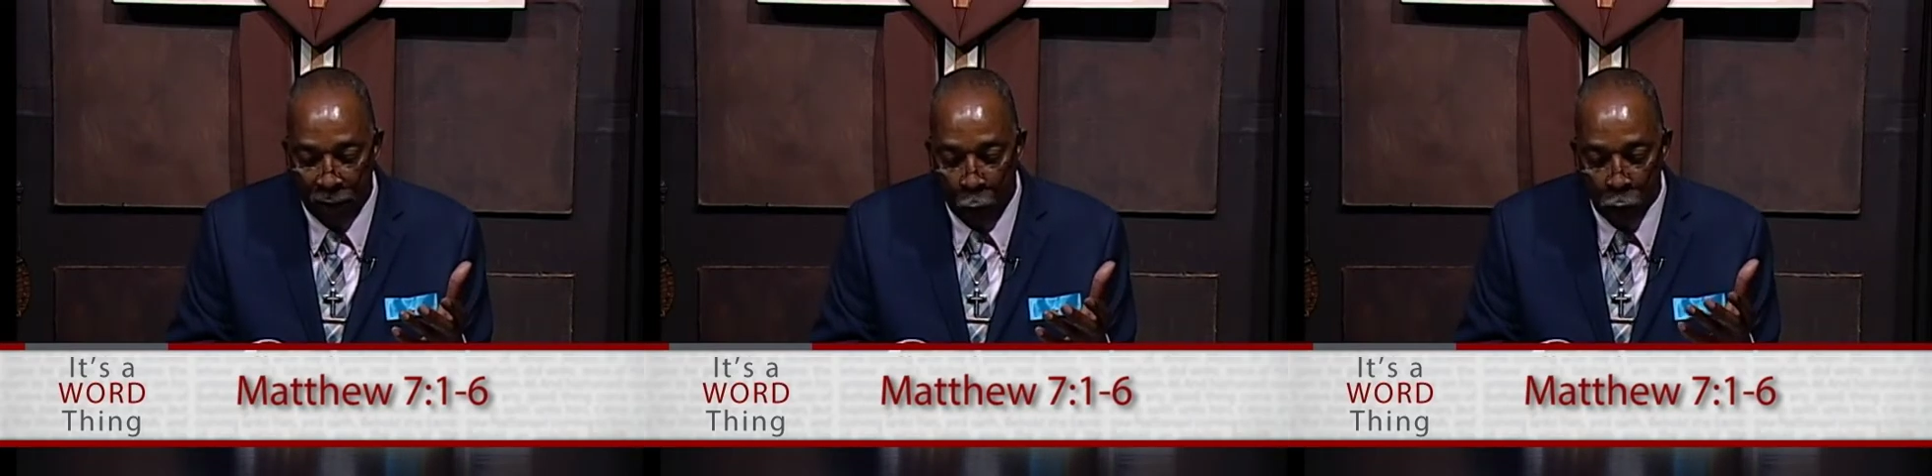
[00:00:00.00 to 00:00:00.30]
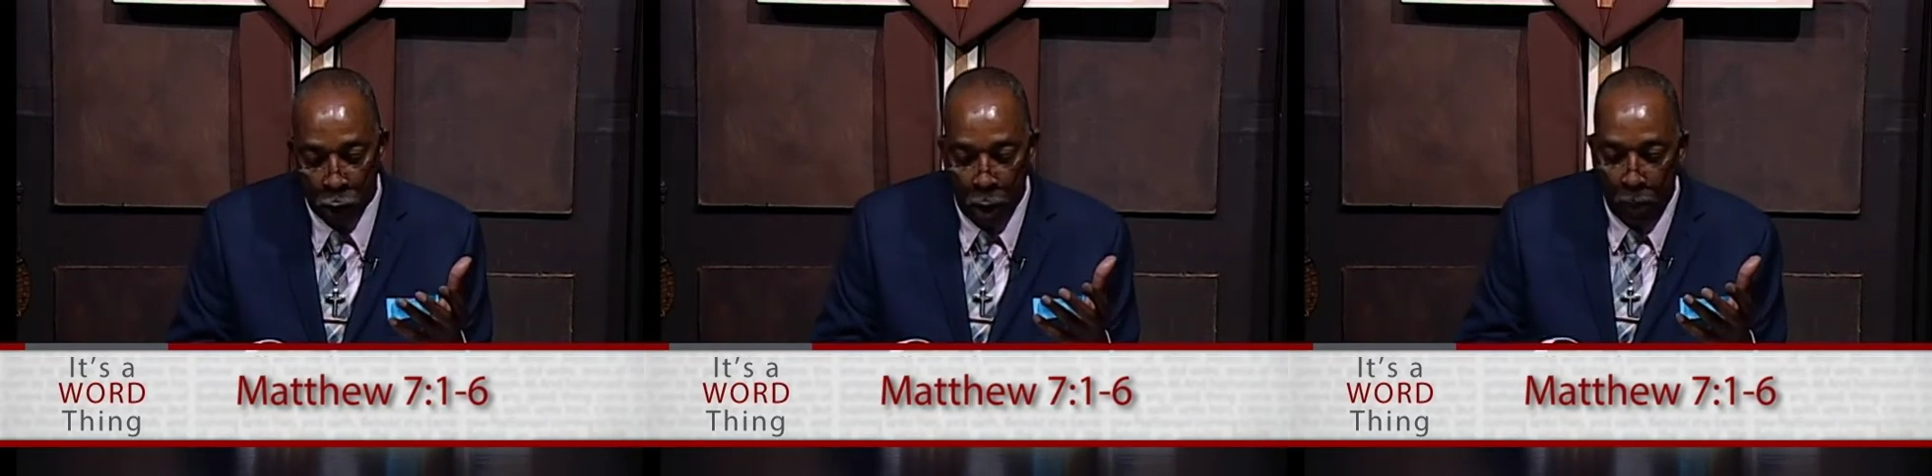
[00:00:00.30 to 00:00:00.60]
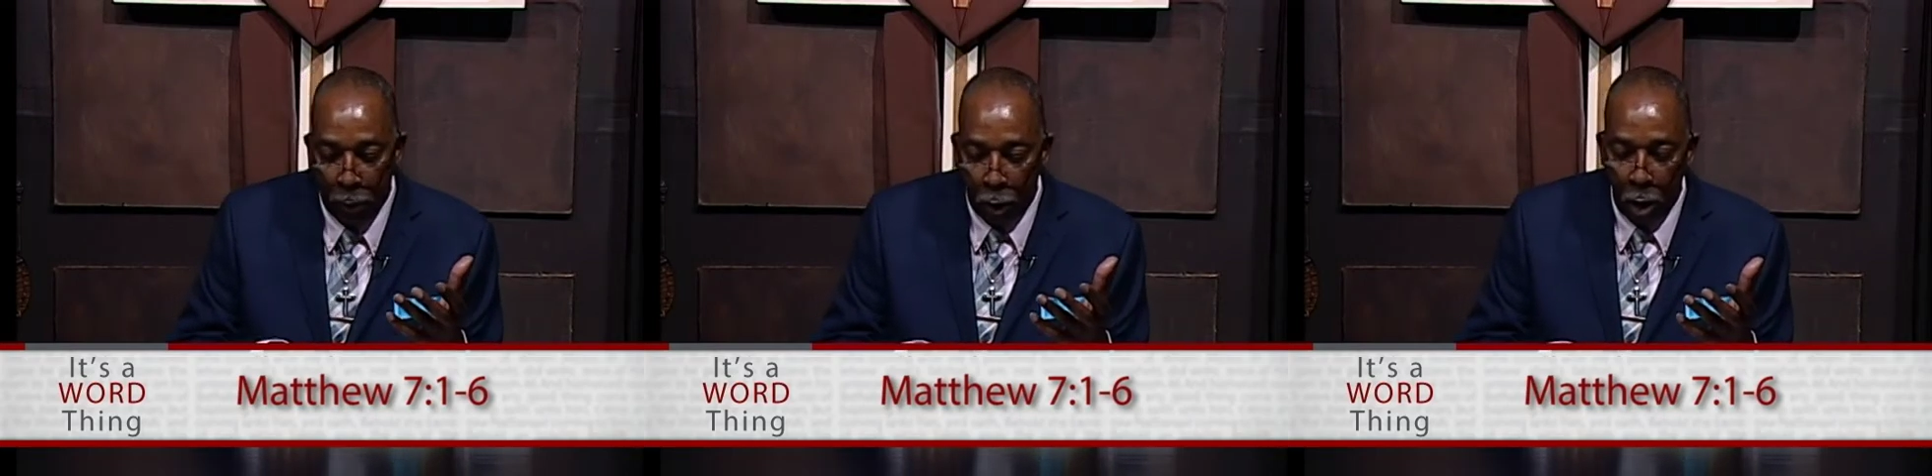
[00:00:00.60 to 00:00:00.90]
Verse
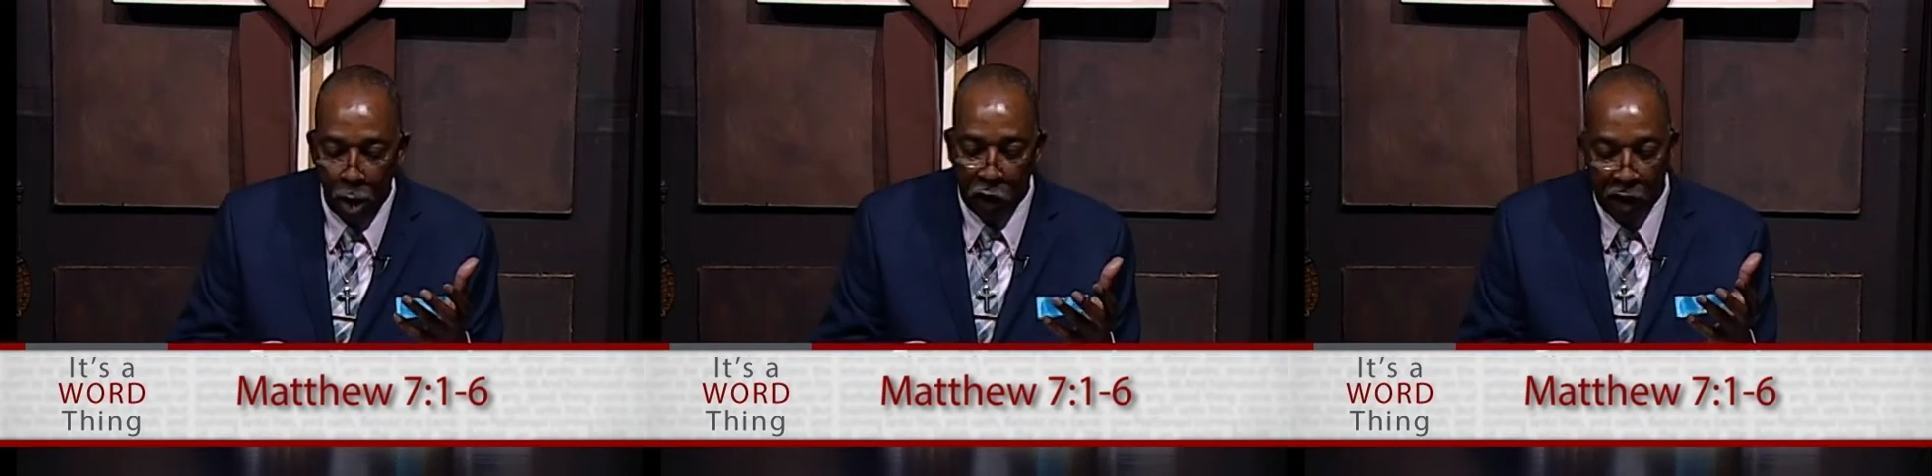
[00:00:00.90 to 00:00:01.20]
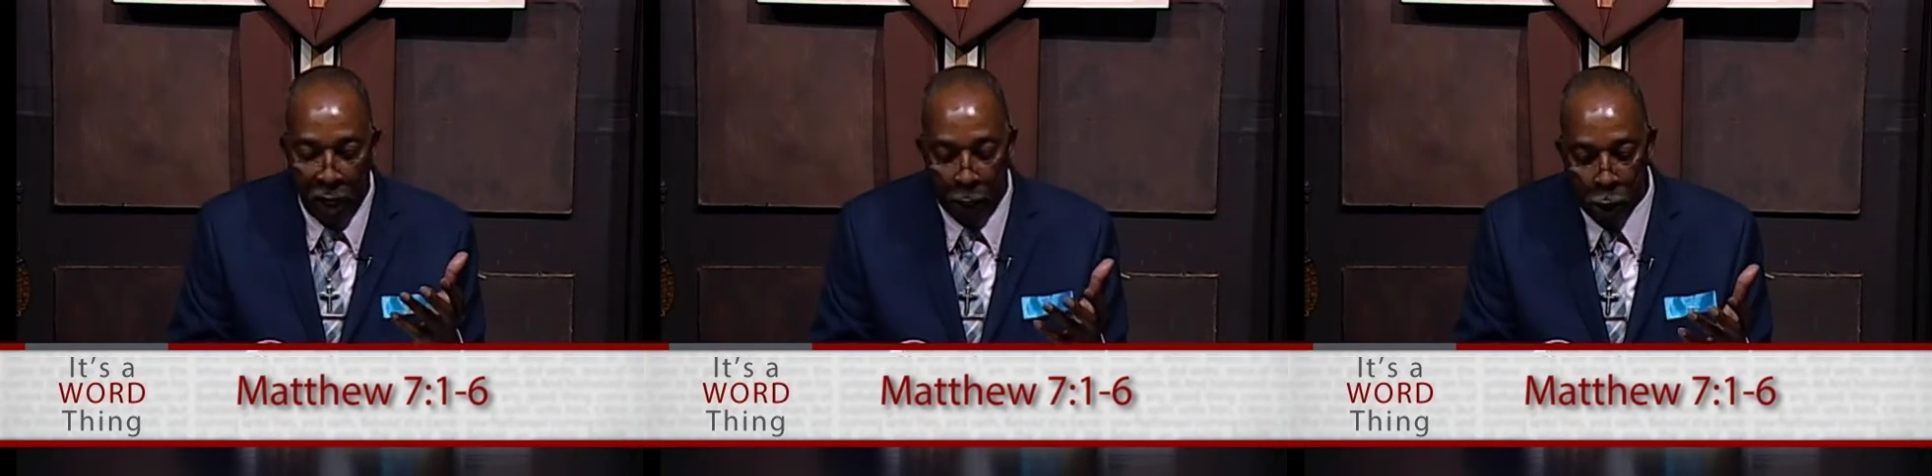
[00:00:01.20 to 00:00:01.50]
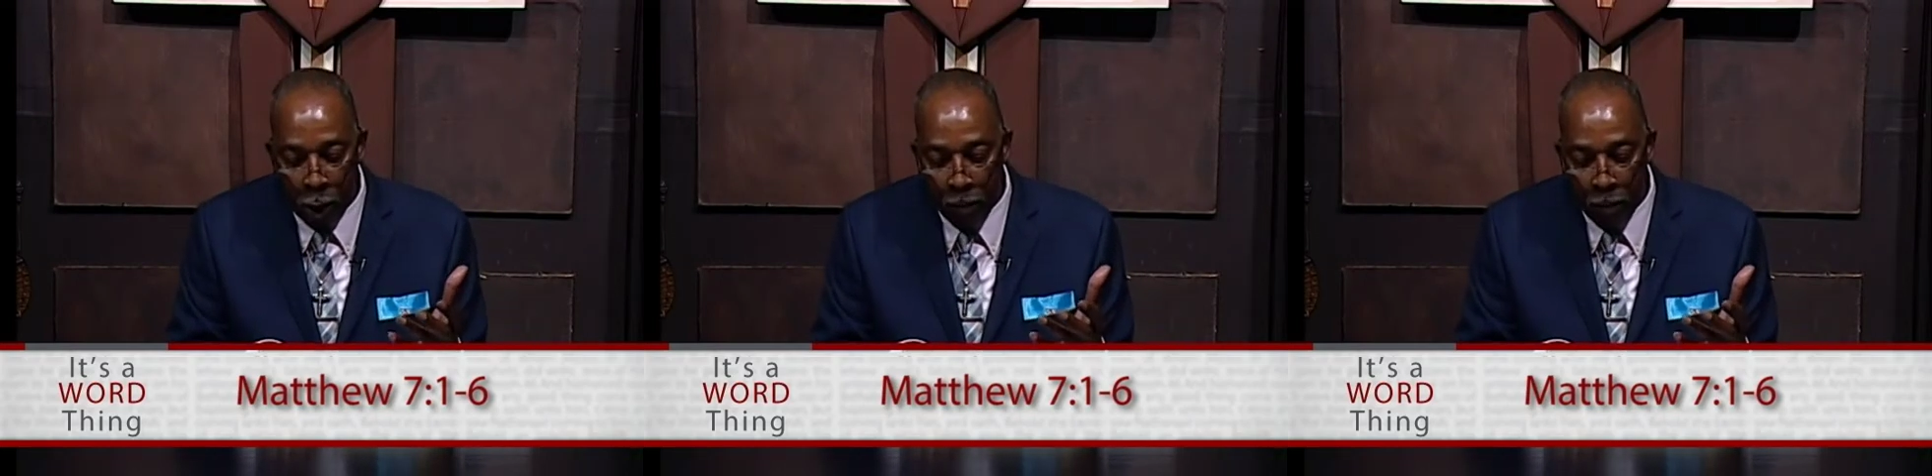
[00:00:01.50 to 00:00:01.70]
number 6.